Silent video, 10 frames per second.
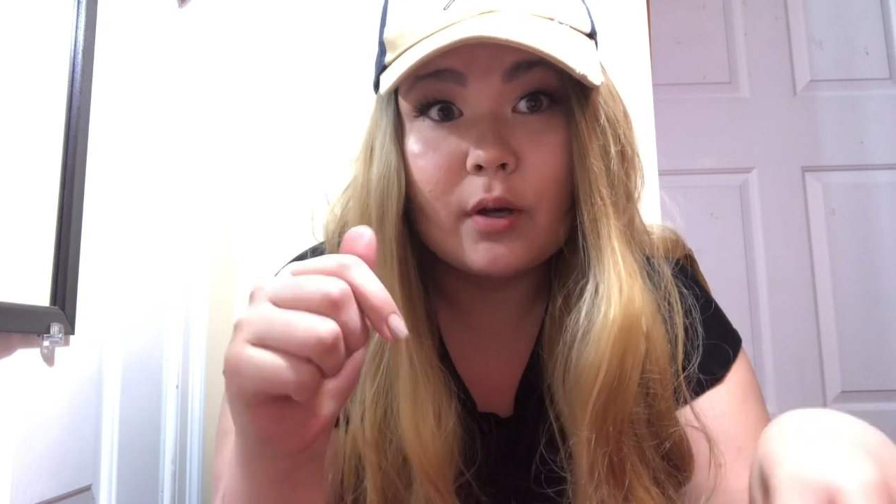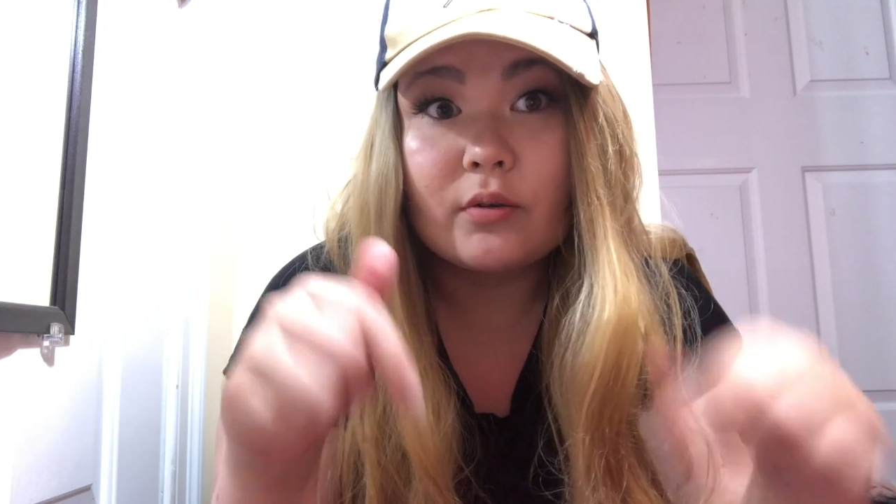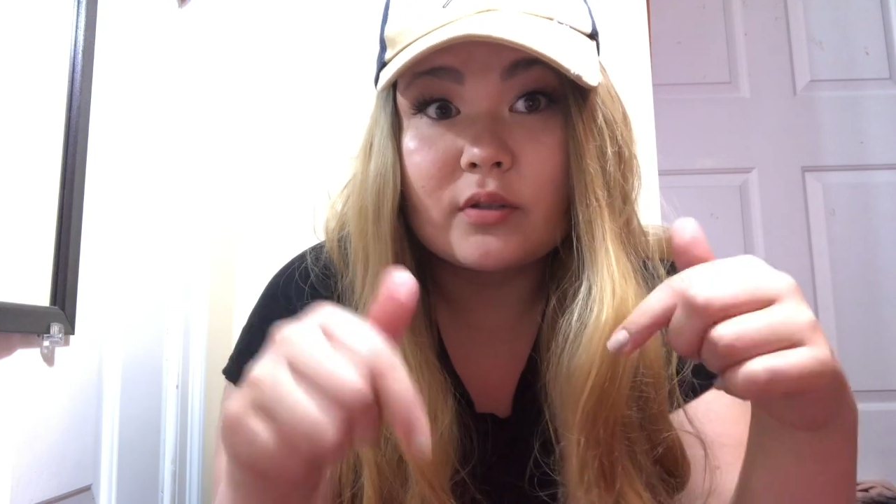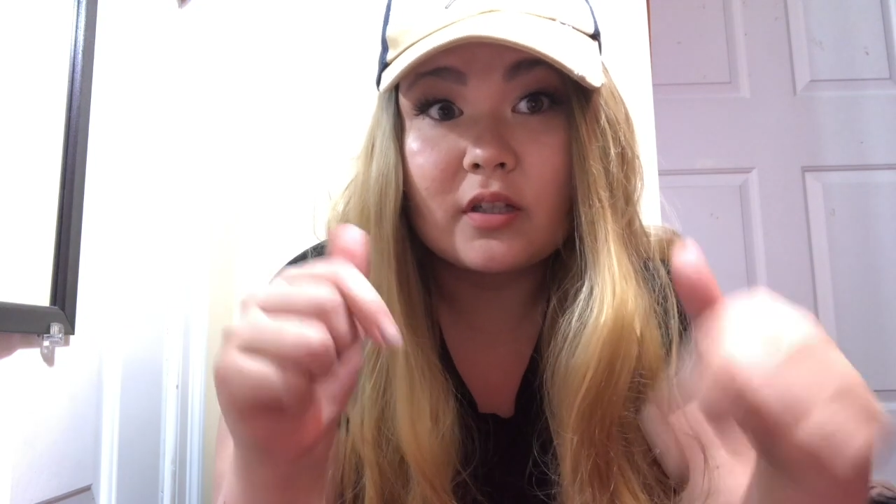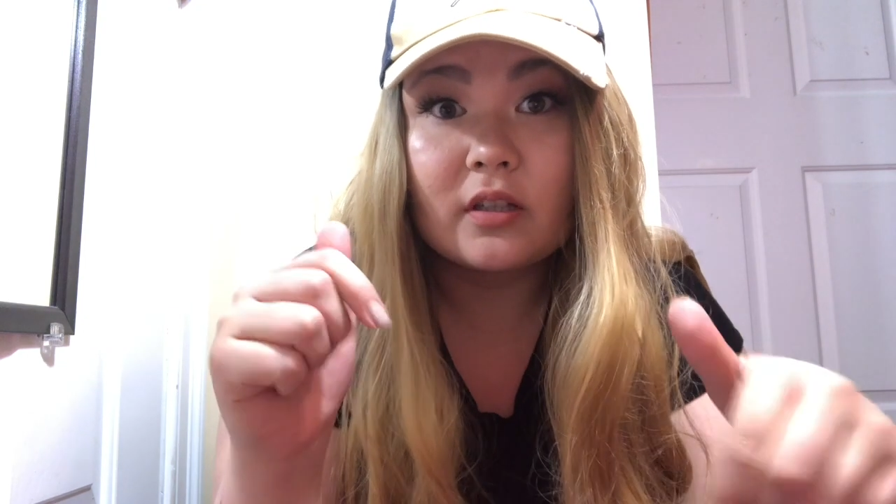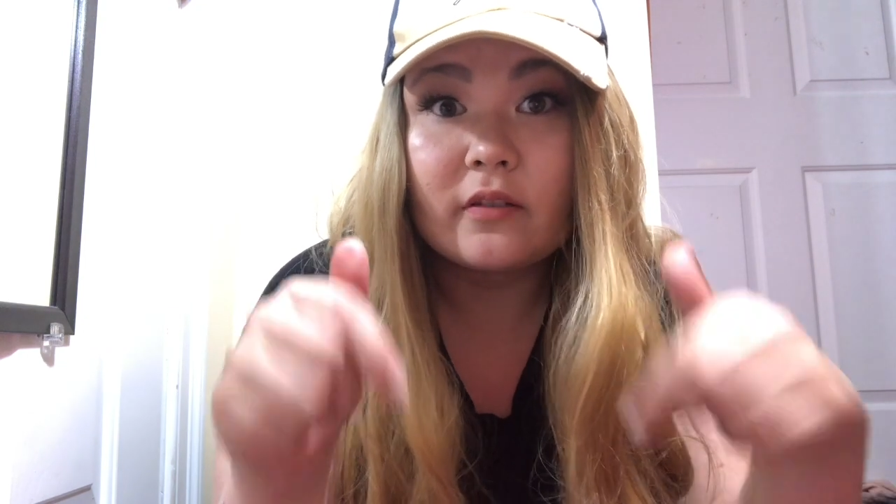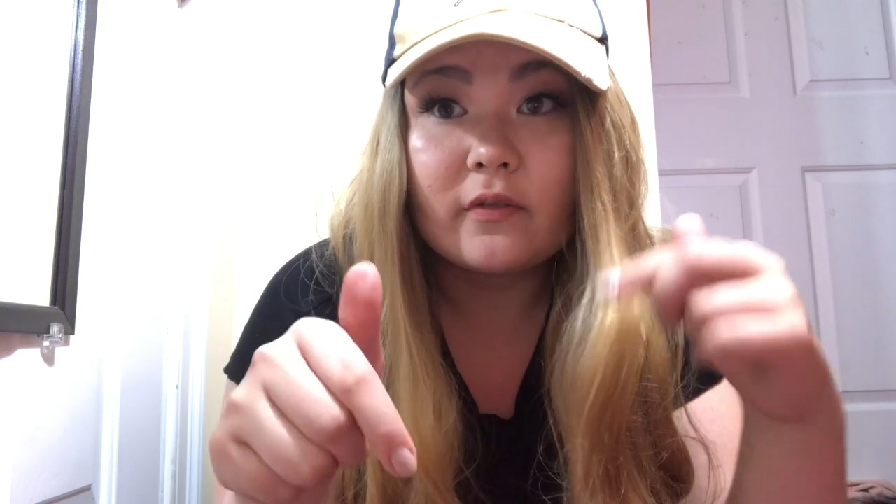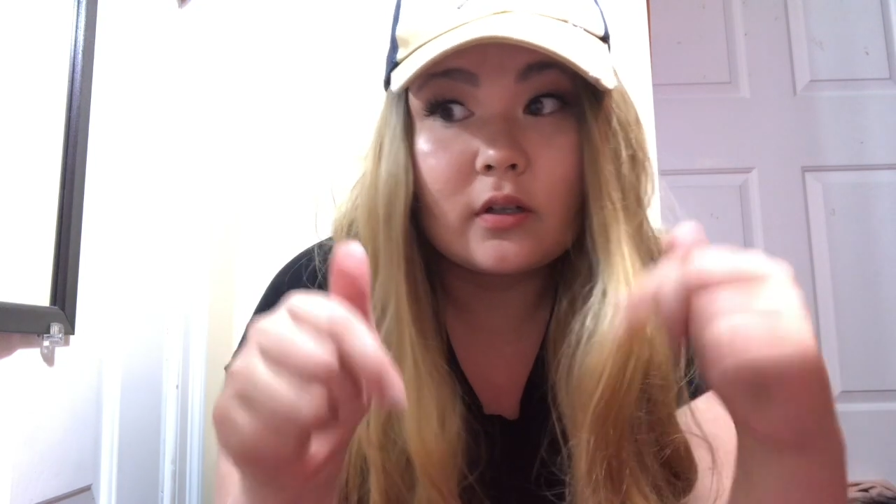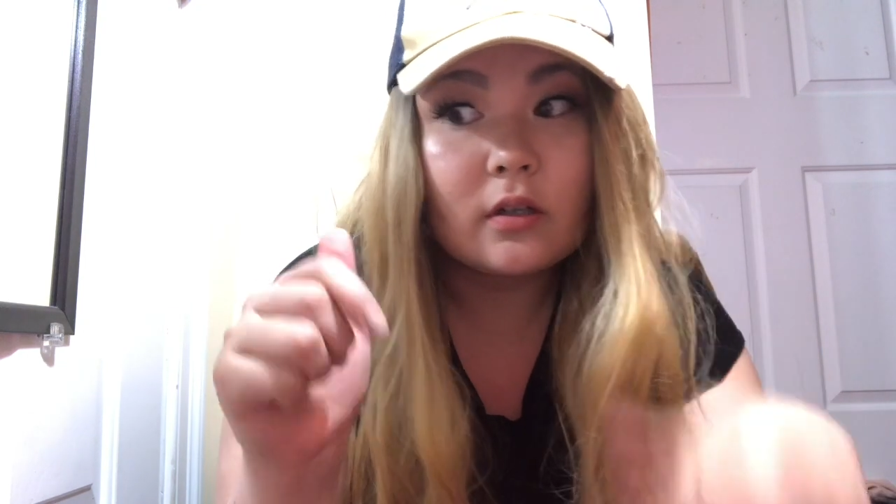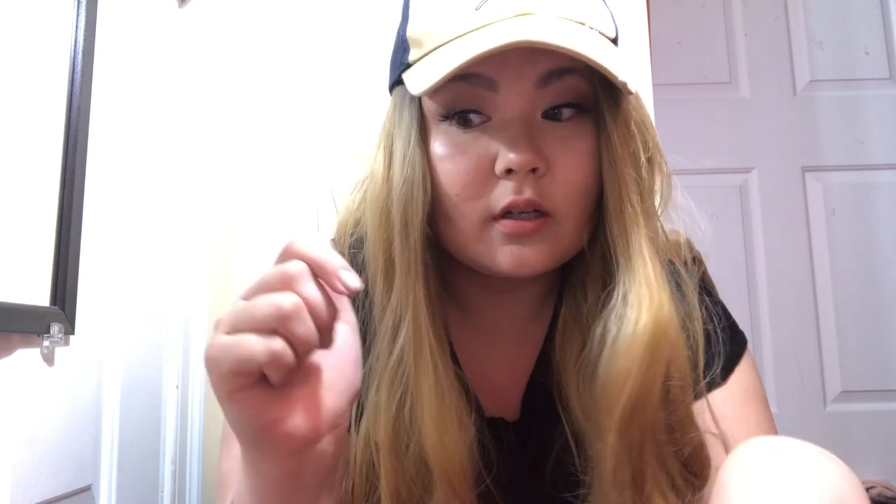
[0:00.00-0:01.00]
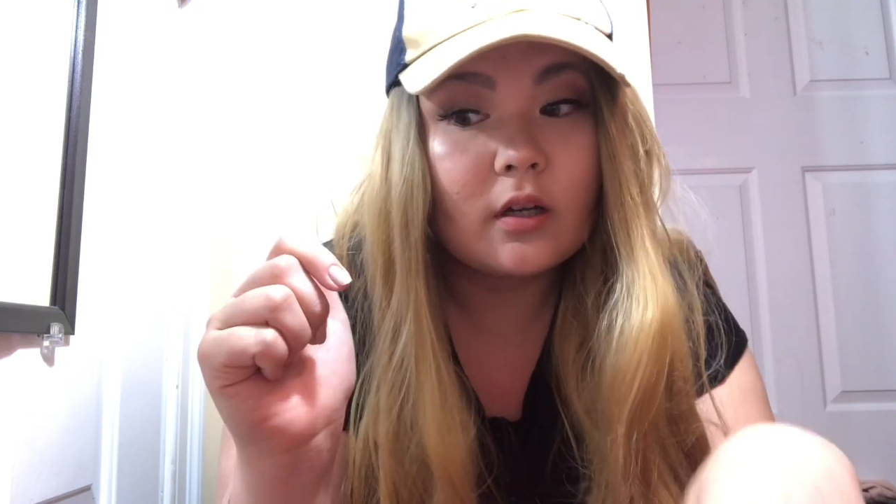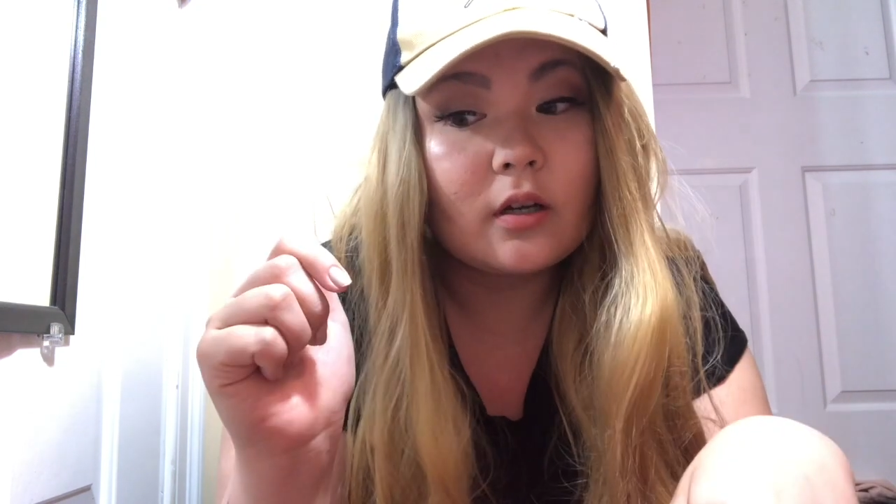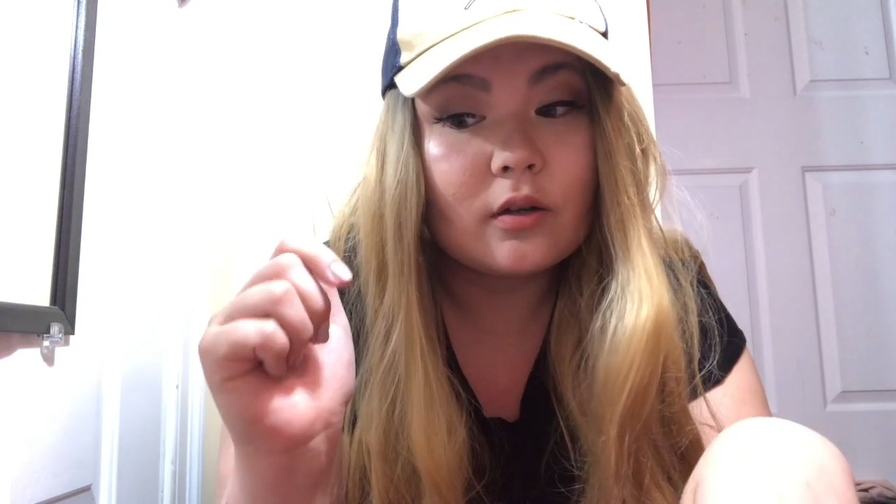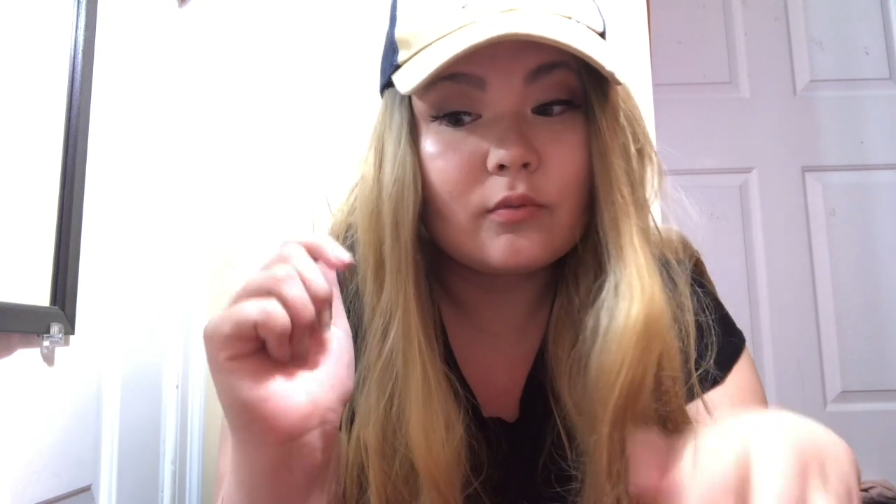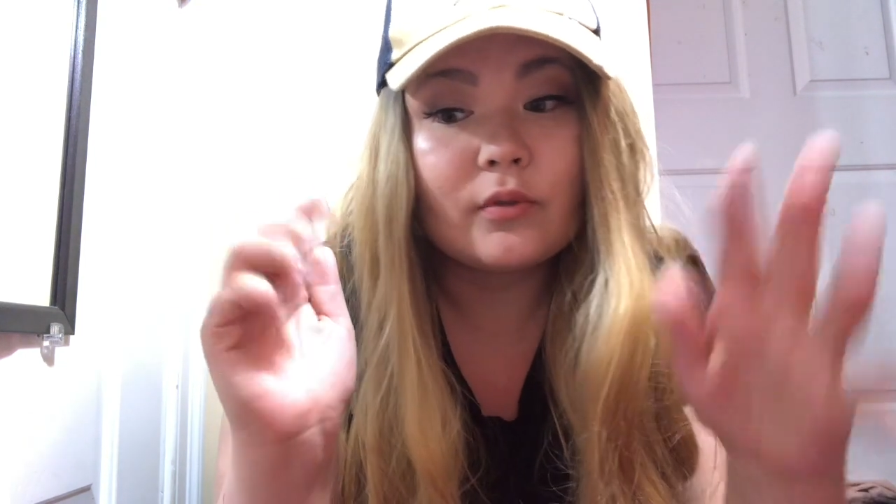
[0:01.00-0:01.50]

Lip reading: posting the video.